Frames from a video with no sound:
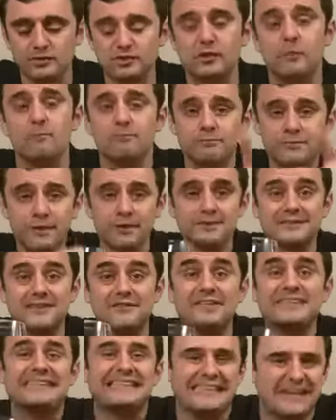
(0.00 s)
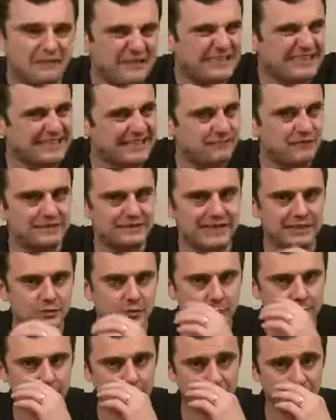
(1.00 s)
So, Let's give it a sniffy sniff because that's
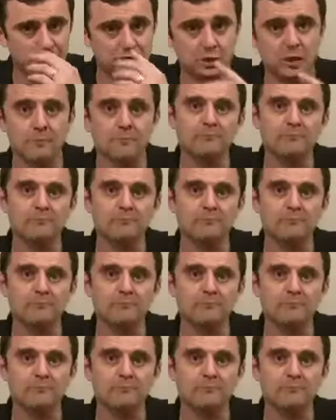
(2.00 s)
what we do on the show.